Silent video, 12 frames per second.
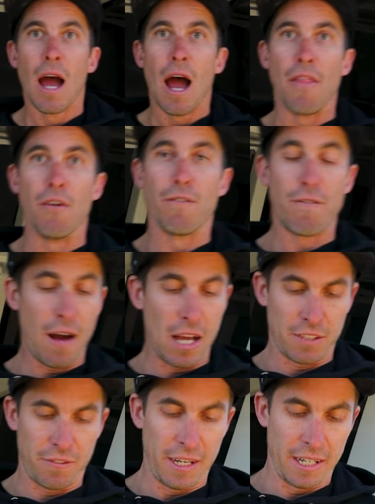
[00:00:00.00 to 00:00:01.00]
And they're a
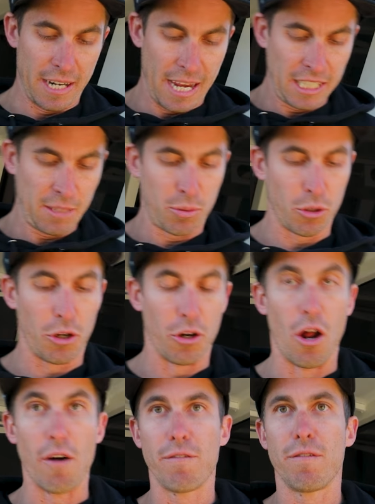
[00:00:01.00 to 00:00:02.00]
fast fit, easy to put on and
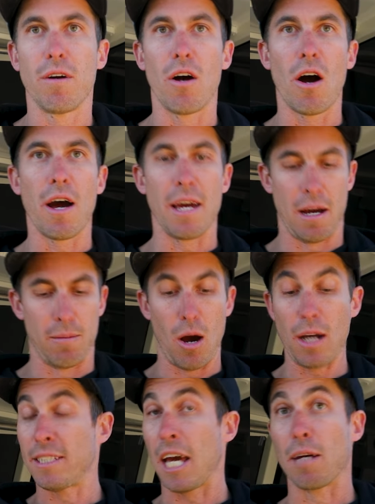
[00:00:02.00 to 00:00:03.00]
off.
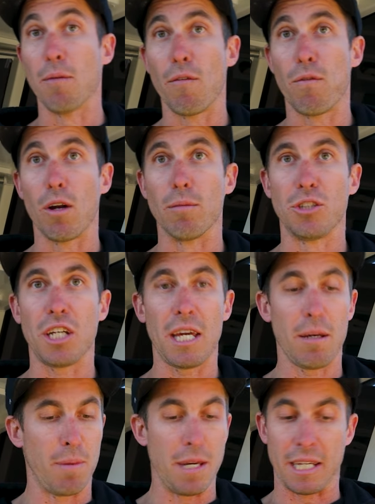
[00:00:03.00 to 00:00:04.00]
I take them off while I'm
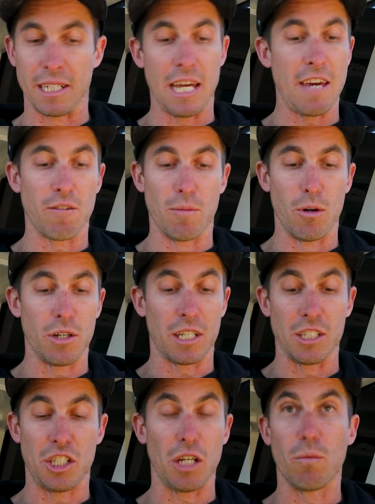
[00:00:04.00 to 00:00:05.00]
jigging, but you can leave them on, you
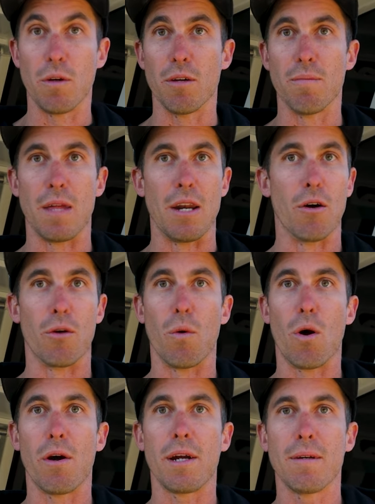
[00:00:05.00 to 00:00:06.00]
can jig with them, they're not a
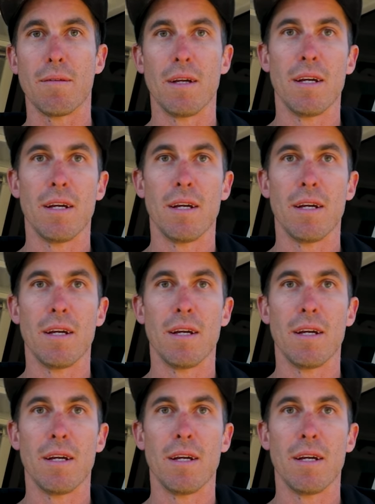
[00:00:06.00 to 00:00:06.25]
worry.